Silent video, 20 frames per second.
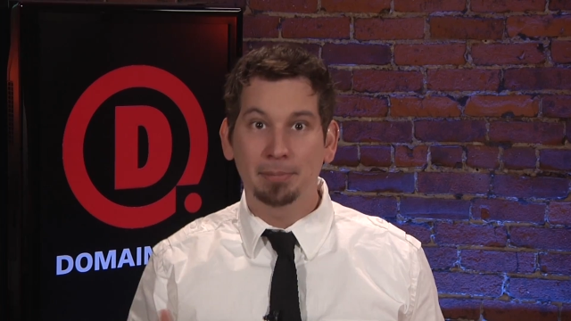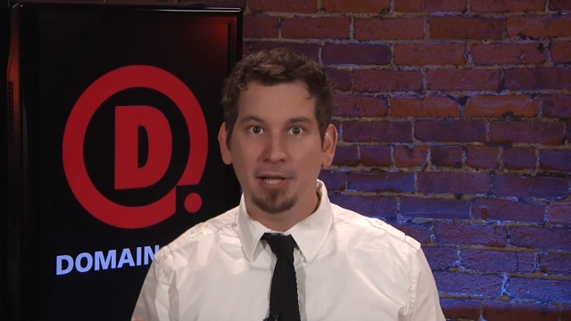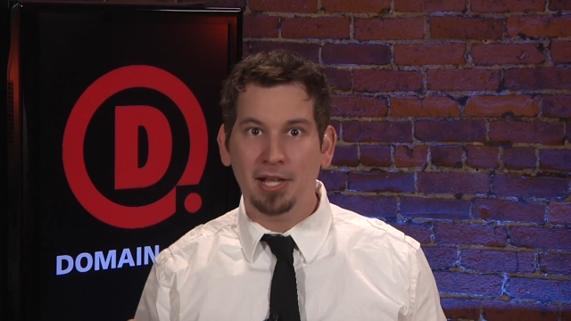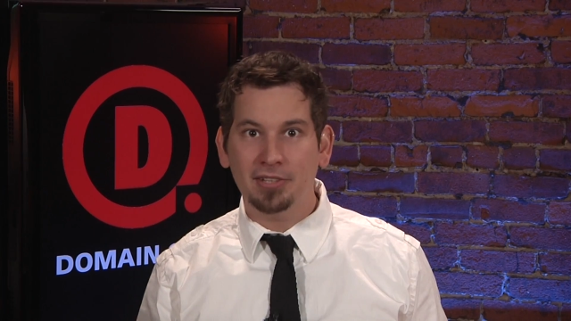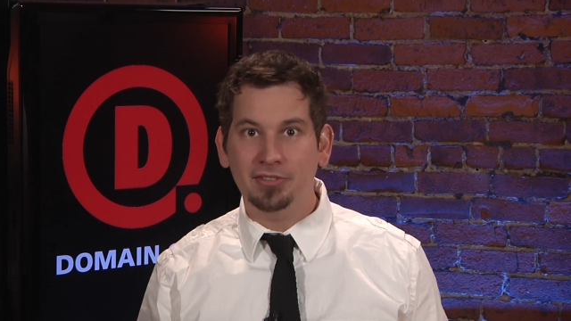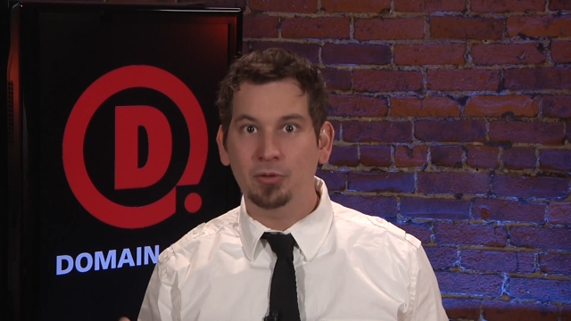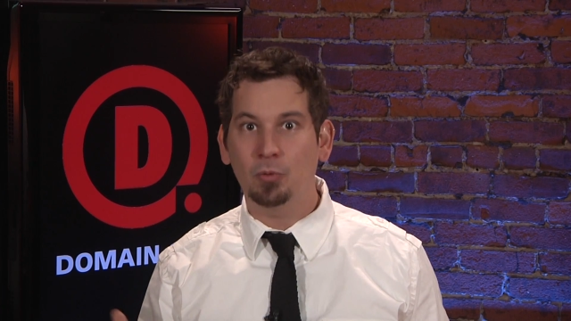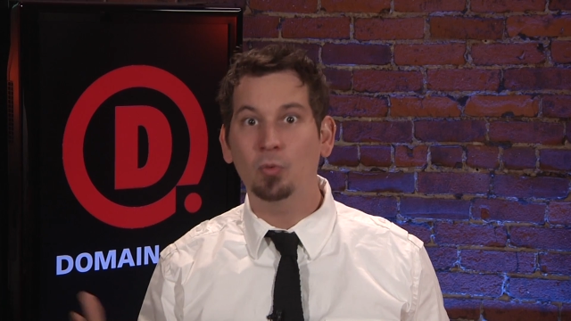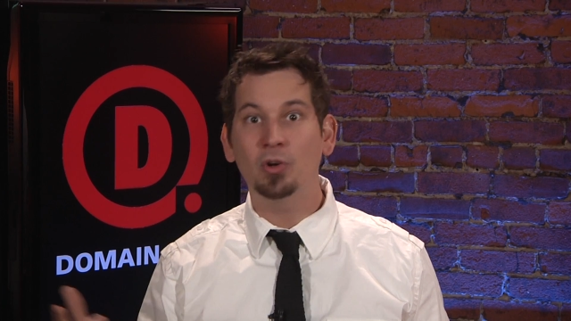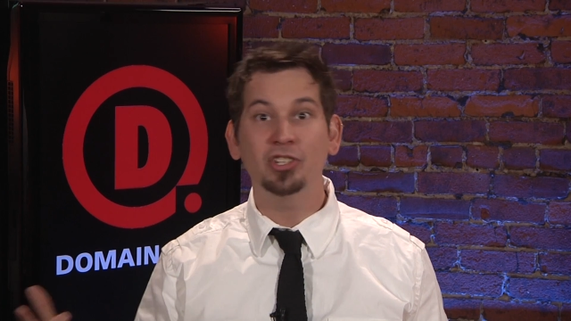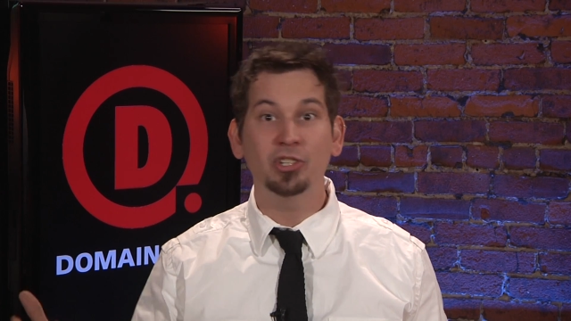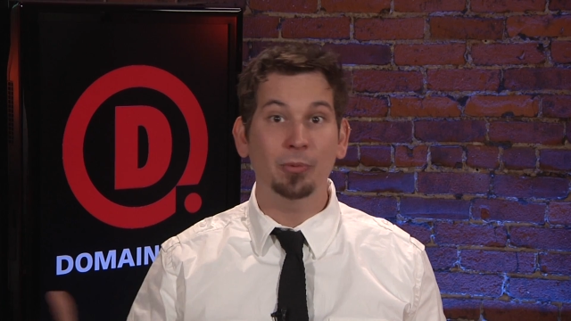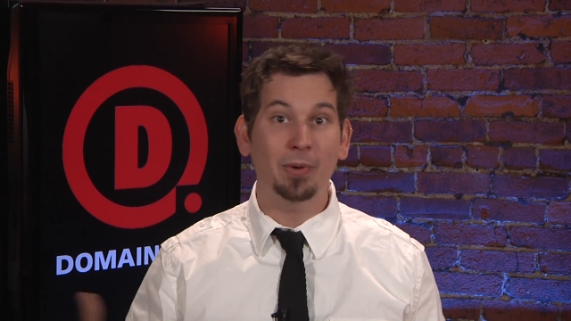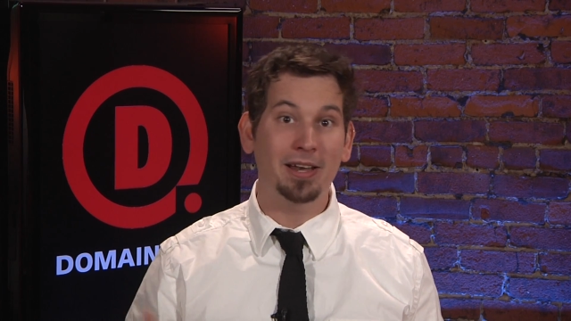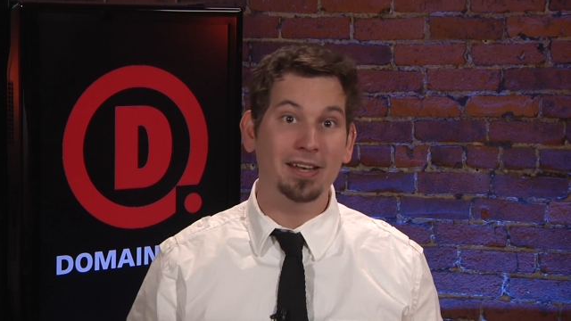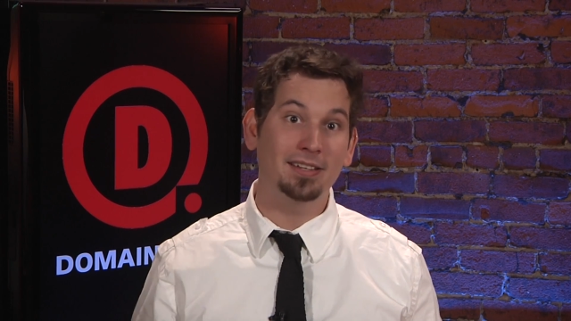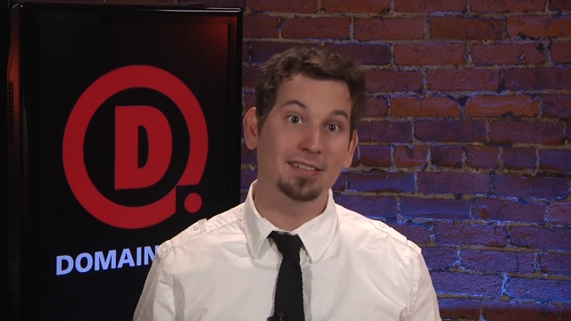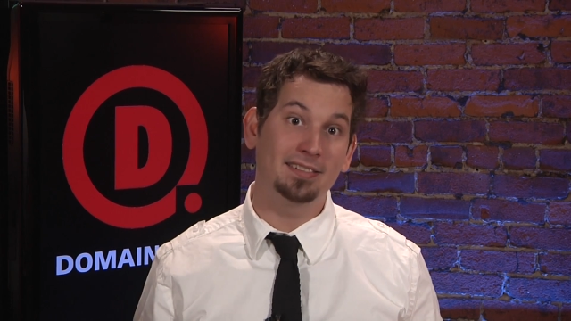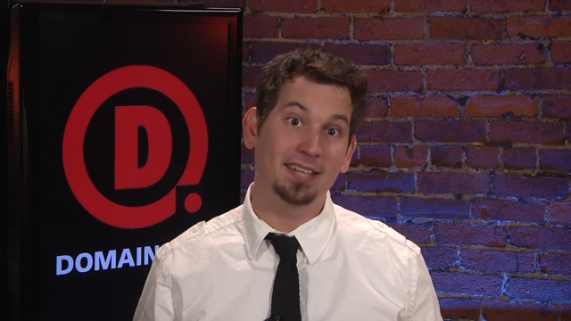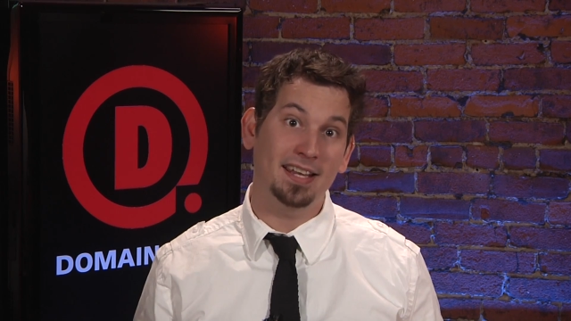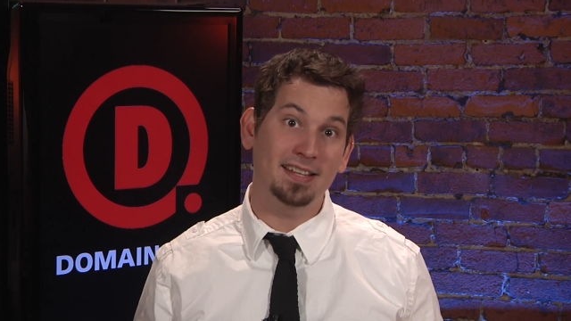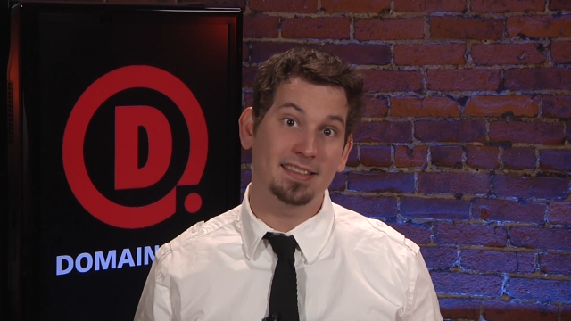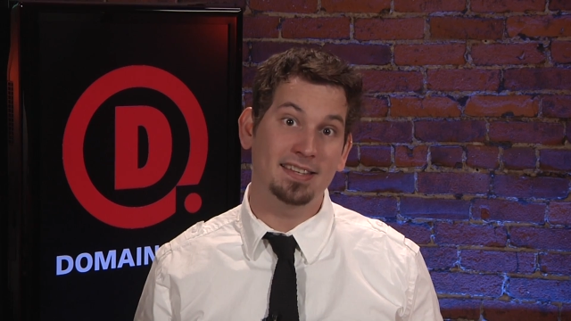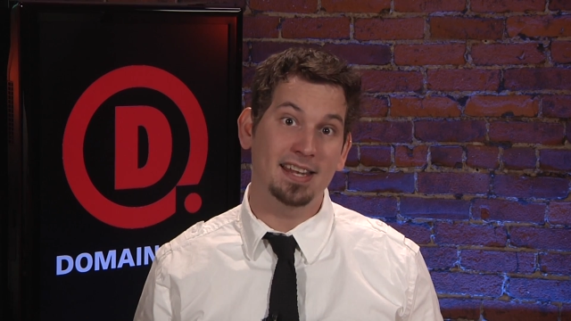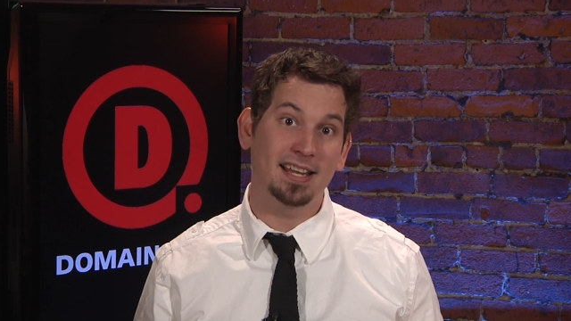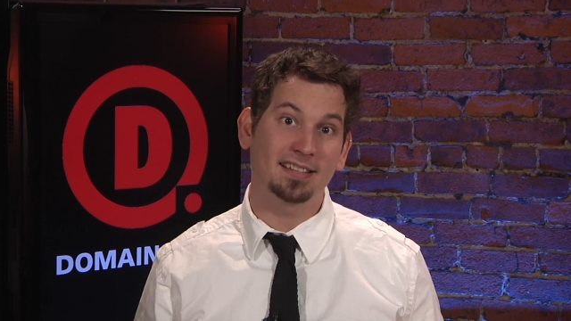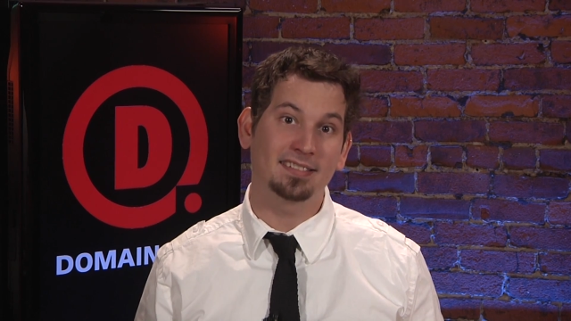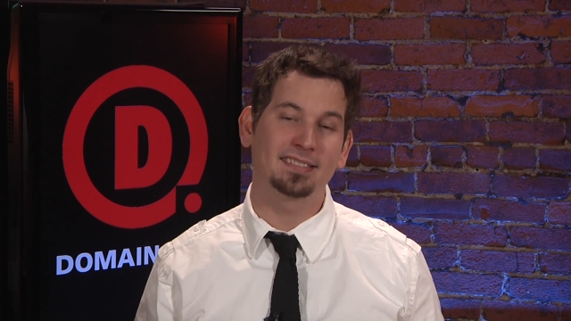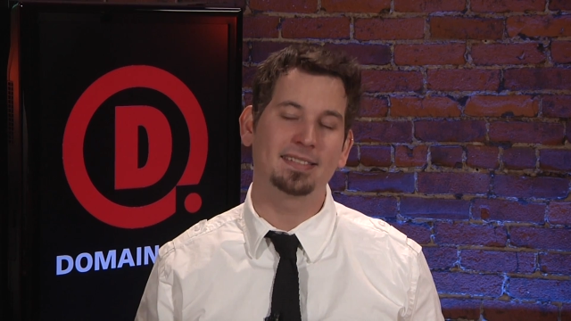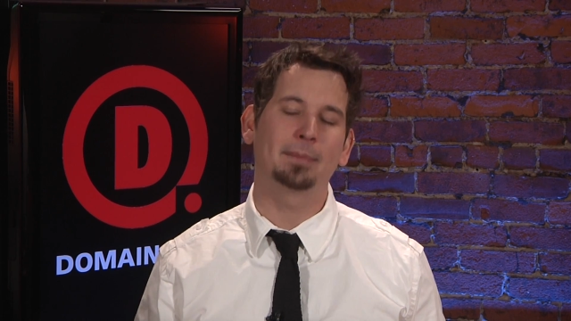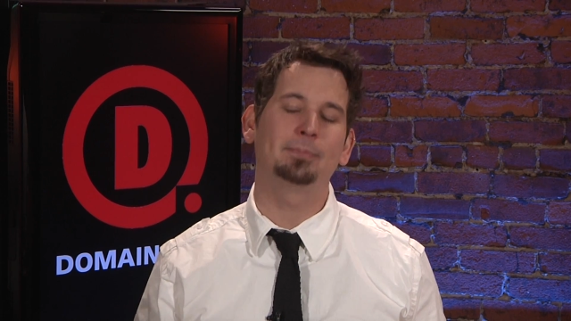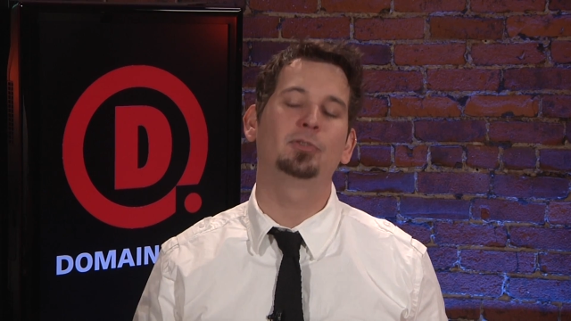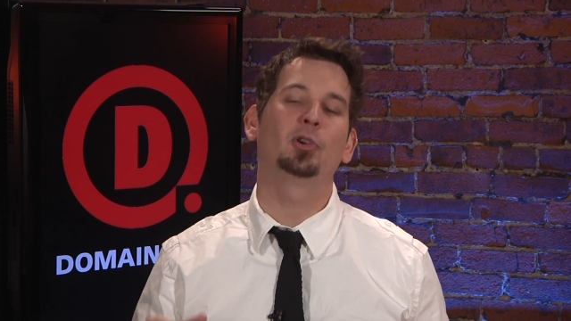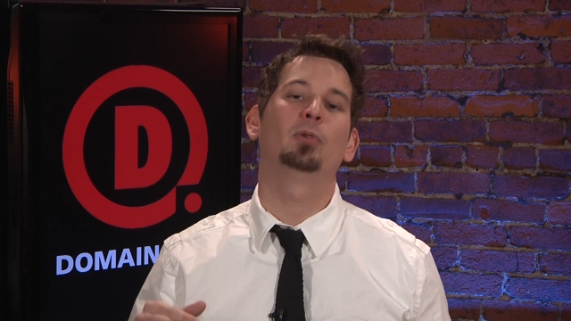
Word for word: Plus, when you're ready to take the next step,